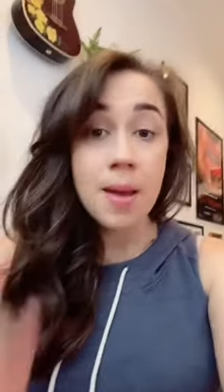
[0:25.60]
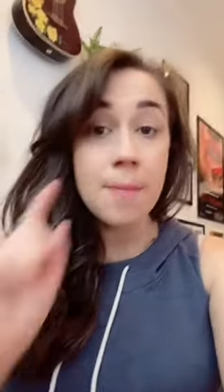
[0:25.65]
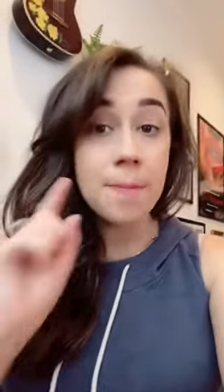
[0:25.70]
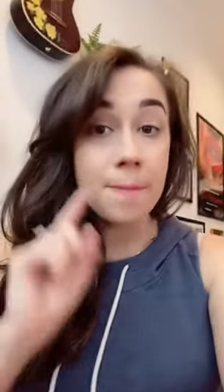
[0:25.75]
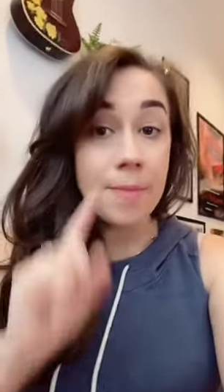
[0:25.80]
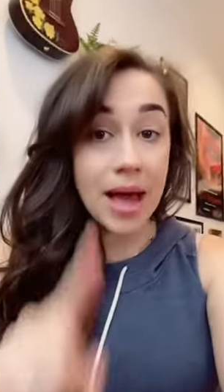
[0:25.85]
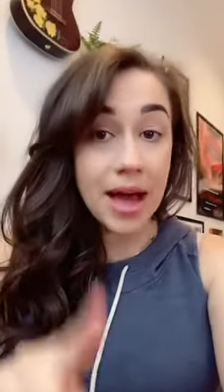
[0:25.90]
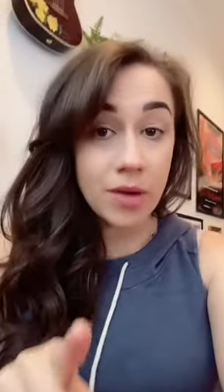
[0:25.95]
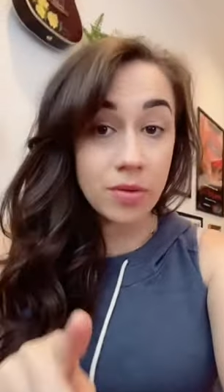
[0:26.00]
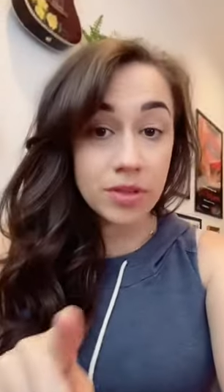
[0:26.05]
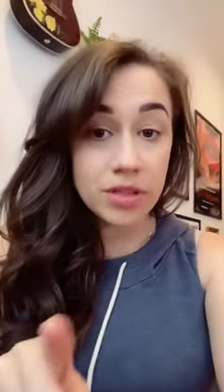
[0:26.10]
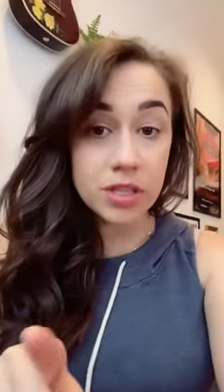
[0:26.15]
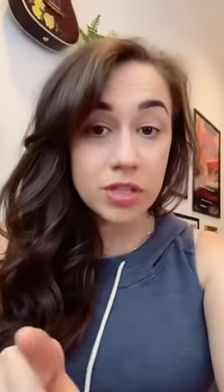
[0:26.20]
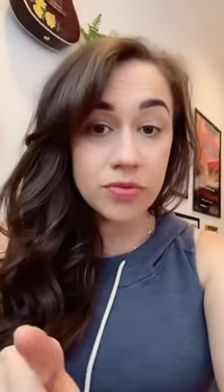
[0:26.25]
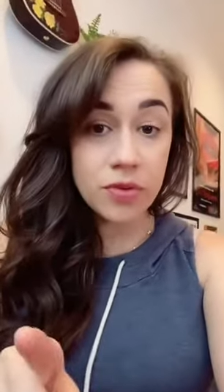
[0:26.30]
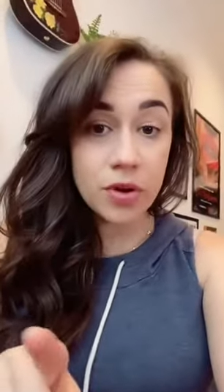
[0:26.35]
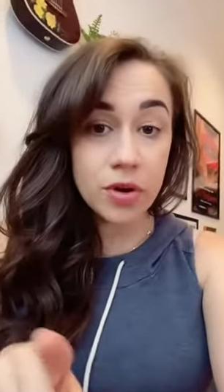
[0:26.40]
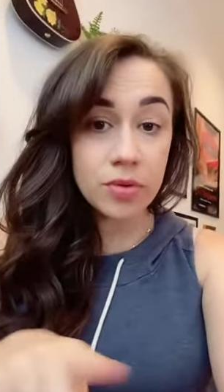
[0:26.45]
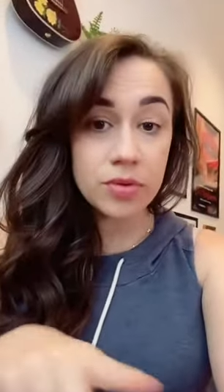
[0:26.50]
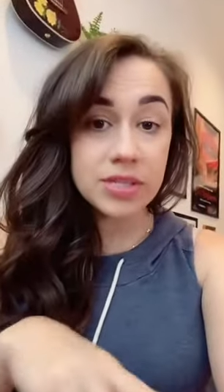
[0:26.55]
Back when this
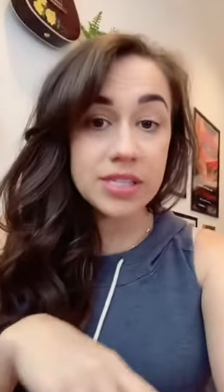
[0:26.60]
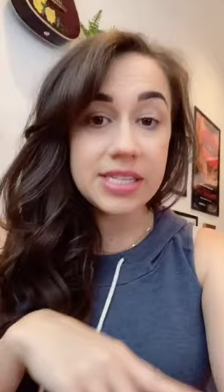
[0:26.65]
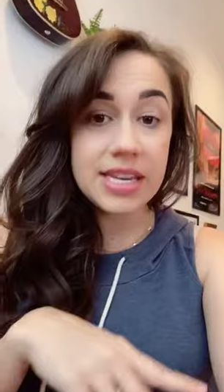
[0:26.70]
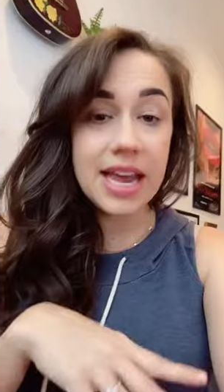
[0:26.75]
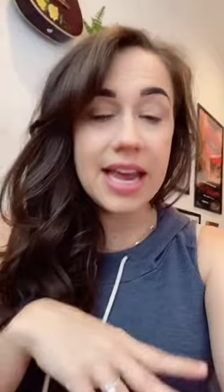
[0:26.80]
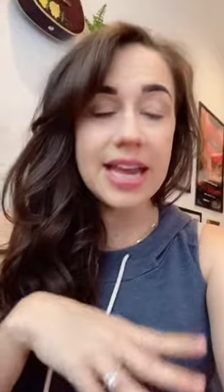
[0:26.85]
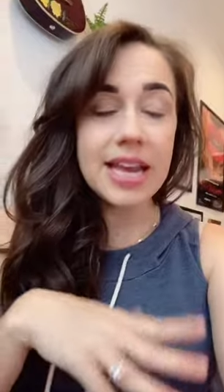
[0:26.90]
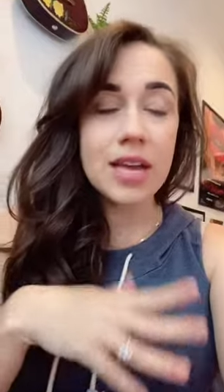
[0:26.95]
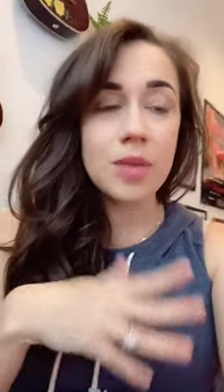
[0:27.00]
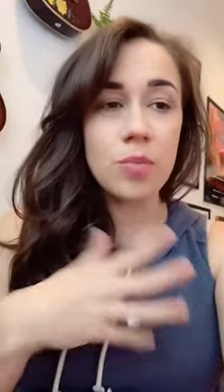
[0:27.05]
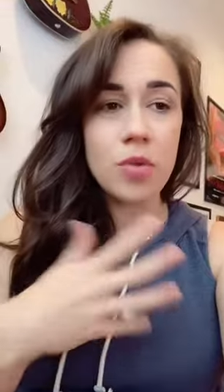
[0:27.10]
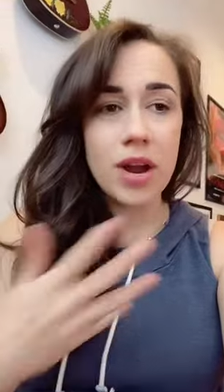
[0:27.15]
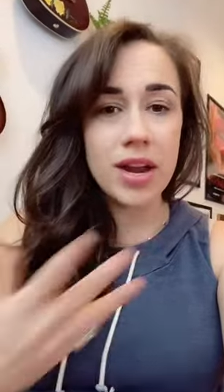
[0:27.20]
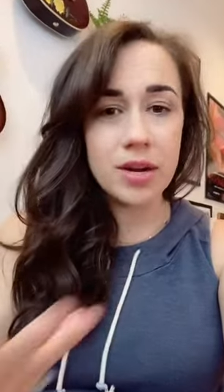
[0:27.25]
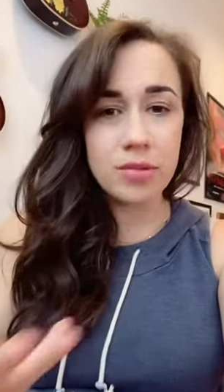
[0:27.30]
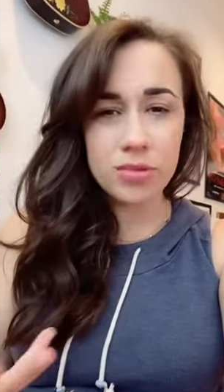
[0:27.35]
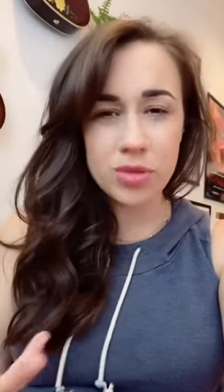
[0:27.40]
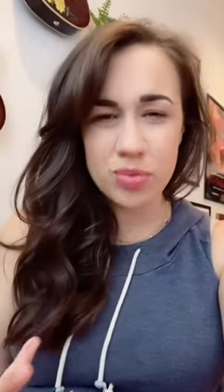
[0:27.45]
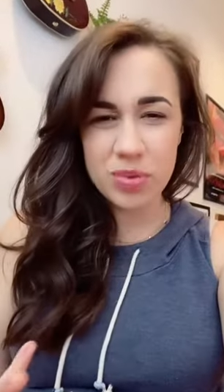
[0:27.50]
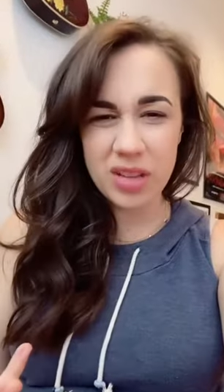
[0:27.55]
photo was taken,
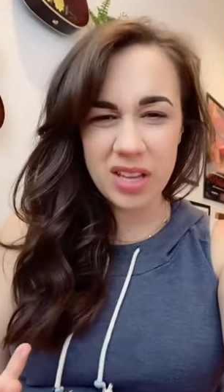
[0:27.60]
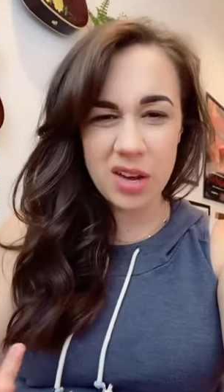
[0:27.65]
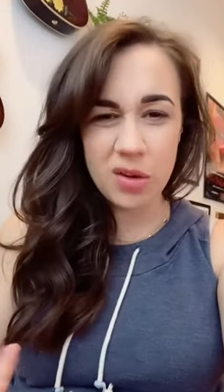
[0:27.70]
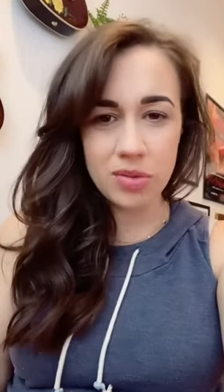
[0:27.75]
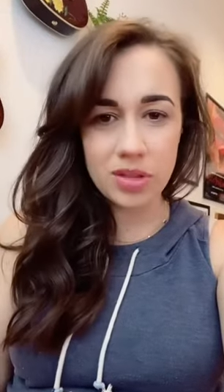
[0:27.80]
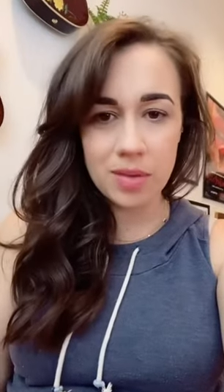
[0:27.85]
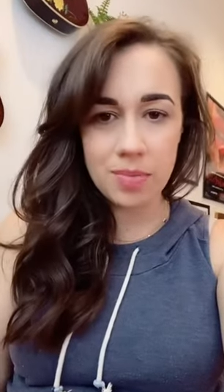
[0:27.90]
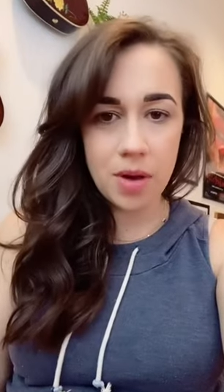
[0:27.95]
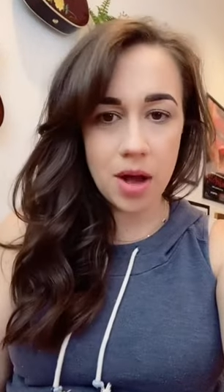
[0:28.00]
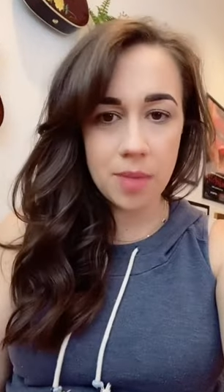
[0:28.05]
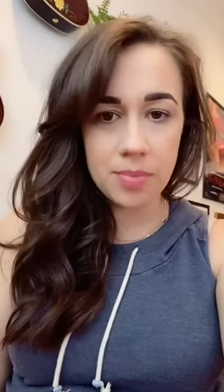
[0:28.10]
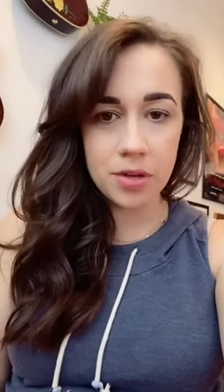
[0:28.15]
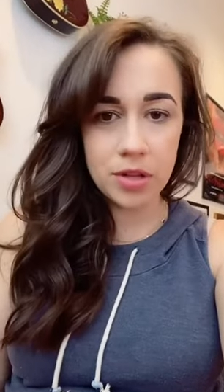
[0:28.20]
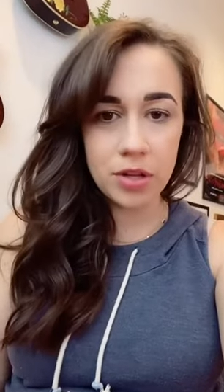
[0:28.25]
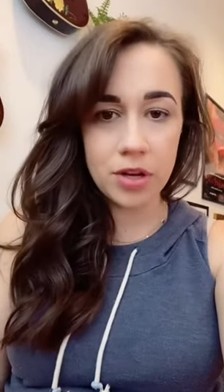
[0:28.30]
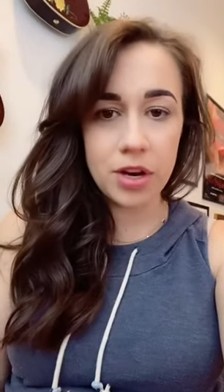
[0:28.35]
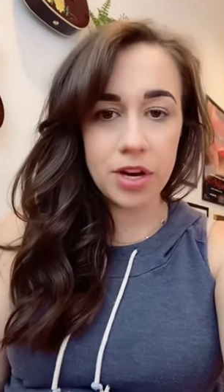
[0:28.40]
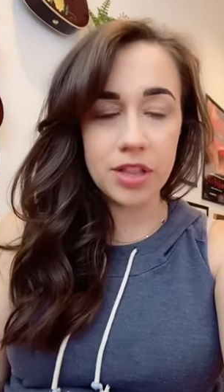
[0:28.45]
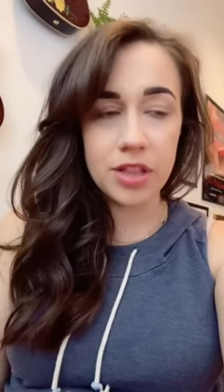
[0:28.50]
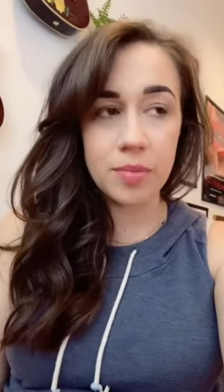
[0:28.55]
Miranda was really only
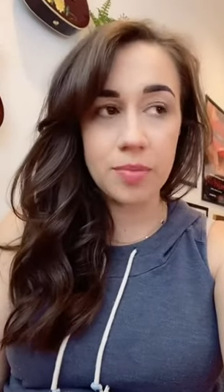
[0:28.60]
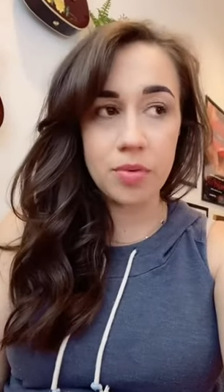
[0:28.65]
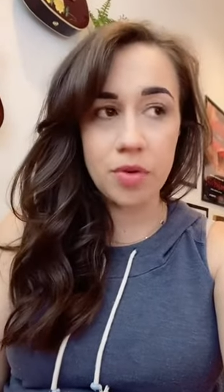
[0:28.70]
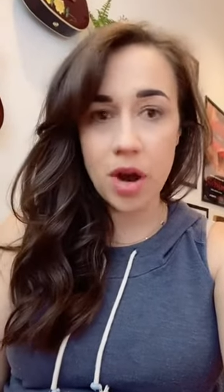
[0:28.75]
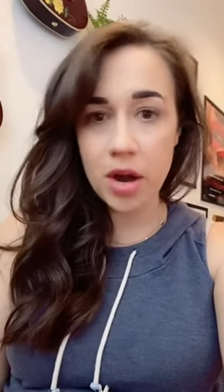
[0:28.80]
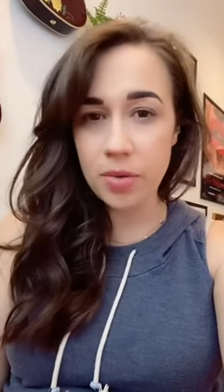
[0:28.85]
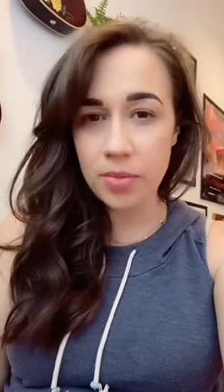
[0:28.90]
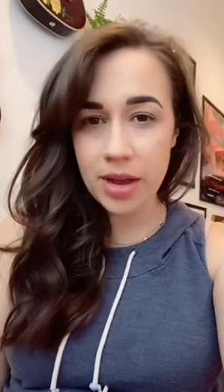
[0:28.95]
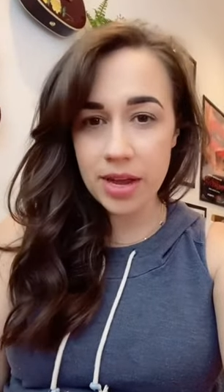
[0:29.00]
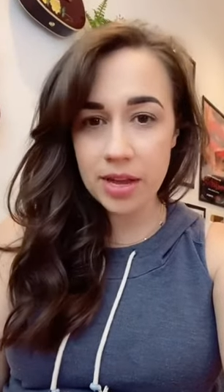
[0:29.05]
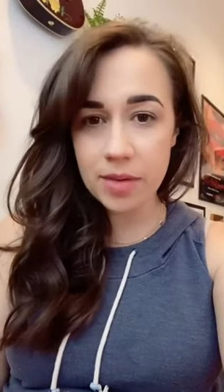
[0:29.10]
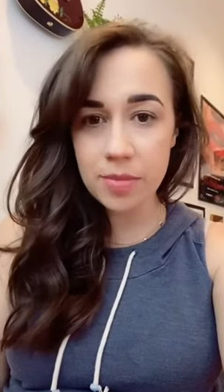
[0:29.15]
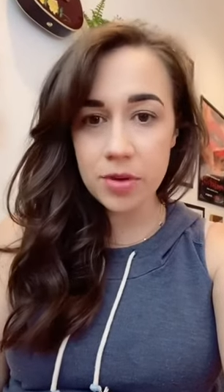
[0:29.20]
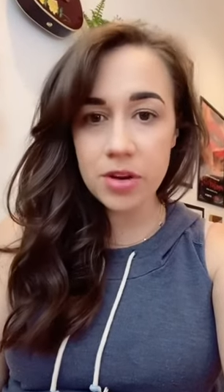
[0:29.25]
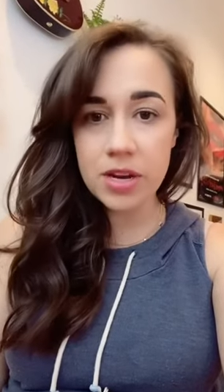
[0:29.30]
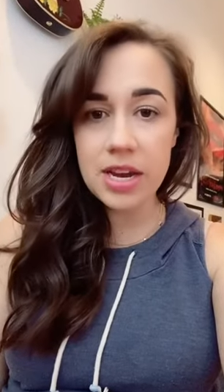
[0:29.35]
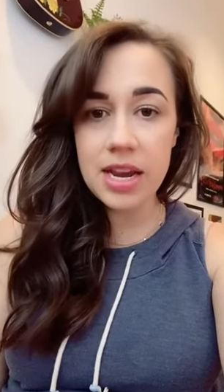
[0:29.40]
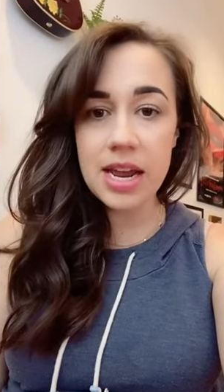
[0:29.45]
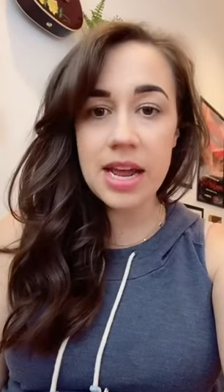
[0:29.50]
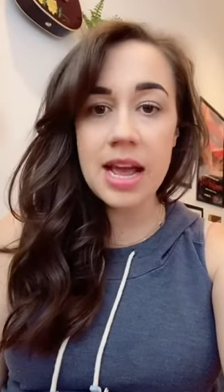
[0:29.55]
popular in the Broadway
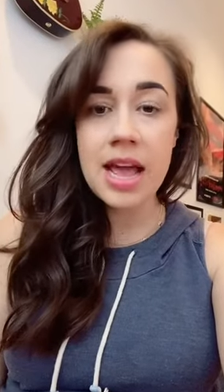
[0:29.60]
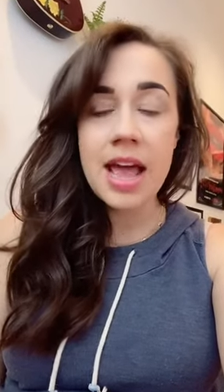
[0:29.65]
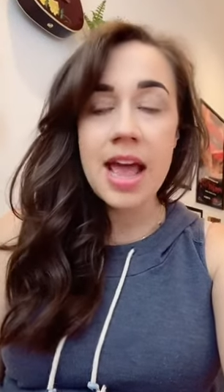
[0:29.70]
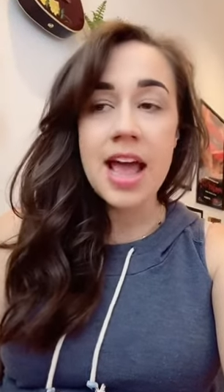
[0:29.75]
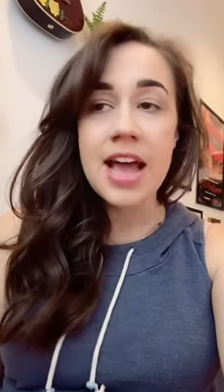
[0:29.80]
community.